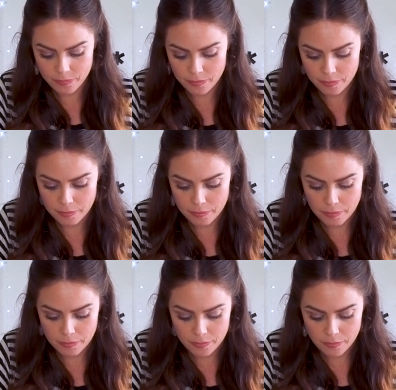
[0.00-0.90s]

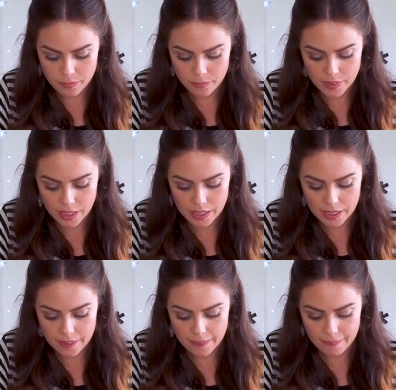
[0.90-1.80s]

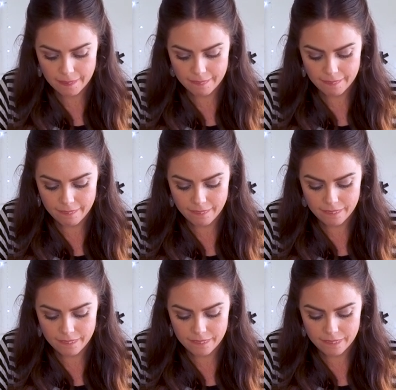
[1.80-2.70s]

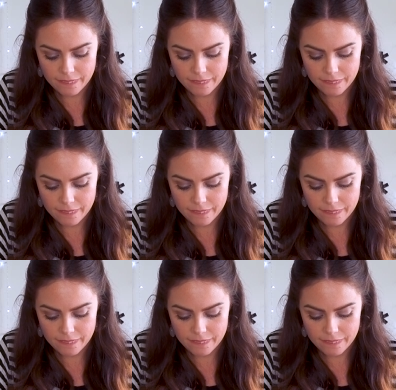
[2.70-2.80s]
(silence)